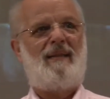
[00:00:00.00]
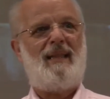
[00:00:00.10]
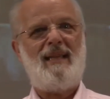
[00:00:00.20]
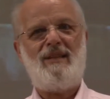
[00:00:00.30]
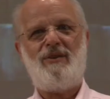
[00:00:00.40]

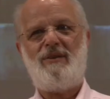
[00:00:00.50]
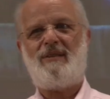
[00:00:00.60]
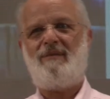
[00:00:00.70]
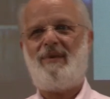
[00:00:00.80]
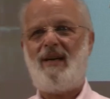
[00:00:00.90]
They
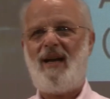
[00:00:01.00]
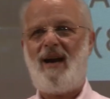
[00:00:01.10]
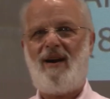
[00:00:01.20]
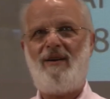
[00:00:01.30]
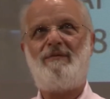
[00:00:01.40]
used a very
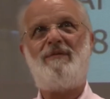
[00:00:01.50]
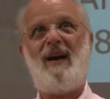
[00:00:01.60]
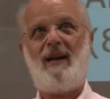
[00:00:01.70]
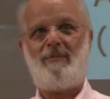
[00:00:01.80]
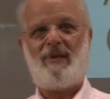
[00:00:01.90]
hard
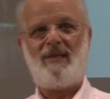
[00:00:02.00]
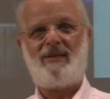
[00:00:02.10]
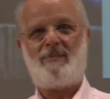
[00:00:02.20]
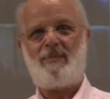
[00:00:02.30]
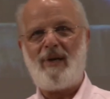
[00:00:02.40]
fibrous
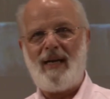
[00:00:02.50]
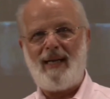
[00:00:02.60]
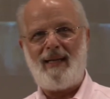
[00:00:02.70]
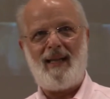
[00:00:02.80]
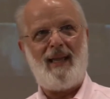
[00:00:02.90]

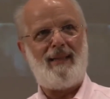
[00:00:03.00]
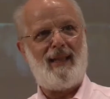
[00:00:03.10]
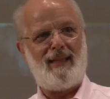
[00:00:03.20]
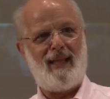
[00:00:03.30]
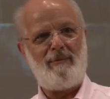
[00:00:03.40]
spring, and
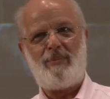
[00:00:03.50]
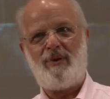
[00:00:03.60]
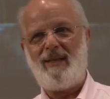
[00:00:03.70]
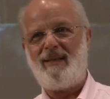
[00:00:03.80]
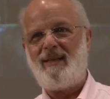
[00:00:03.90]
then they
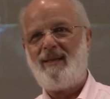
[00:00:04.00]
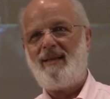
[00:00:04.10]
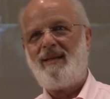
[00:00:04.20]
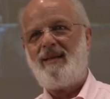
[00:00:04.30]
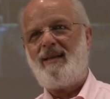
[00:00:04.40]
put
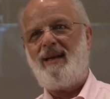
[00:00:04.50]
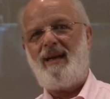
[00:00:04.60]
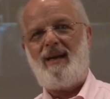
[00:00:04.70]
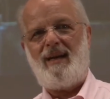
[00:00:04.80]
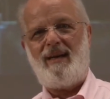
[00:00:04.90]

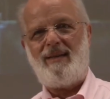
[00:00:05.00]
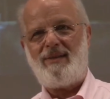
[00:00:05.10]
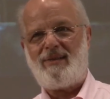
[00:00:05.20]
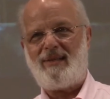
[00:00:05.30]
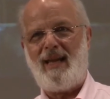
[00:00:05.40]

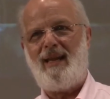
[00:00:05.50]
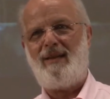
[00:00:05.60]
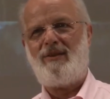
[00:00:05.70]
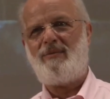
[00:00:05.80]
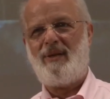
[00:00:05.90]

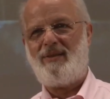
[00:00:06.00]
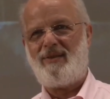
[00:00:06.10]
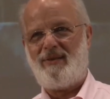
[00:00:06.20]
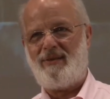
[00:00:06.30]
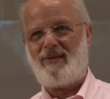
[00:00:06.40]
sand
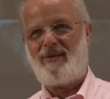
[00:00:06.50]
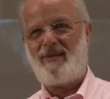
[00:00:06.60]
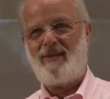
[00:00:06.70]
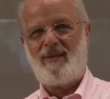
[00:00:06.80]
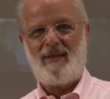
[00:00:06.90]

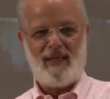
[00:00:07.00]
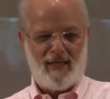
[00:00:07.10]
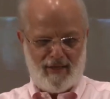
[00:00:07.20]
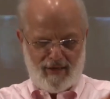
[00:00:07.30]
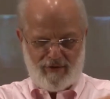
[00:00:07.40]
crystals
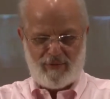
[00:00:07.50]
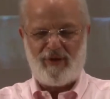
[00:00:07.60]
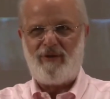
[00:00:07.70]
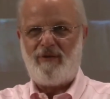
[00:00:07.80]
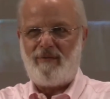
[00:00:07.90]
in the
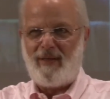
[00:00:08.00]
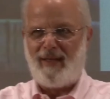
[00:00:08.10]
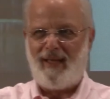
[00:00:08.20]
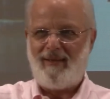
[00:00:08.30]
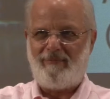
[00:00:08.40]
groove,
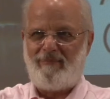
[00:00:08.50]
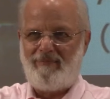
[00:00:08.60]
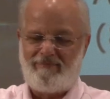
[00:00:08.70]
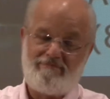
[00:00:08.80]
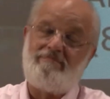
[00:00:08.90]
and
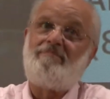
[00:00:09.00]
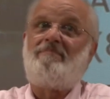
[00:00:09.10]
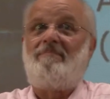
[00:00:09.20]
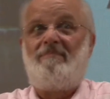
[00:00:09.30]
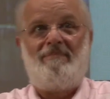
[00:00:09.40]

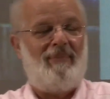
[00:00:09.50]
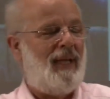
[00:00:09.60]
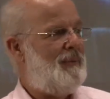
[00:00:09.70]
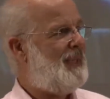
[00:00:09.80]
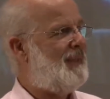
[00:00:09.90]

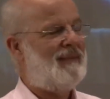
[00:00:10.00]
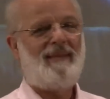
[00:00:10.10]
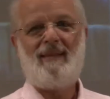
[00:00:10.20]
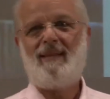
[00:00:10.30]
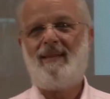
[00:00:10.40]
maybe.
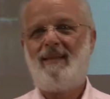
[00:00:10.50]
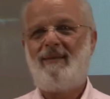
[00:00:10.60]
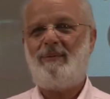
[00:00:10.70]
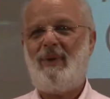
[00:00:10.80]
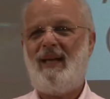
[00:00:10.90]

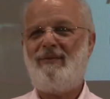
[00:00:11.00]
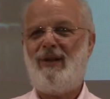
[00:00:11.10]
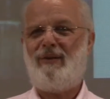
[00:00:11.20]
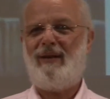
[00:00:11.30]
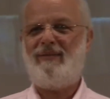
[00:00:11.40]
We have
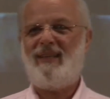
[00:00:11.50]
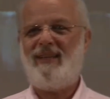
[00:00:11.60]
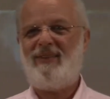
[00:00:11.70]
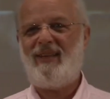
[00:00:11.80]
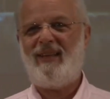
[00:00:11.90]
no
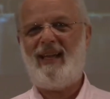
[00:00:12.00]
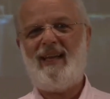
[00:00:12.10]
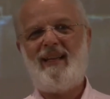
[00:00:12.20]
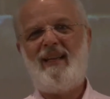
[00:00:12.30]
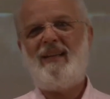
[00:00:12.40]
evidence of that.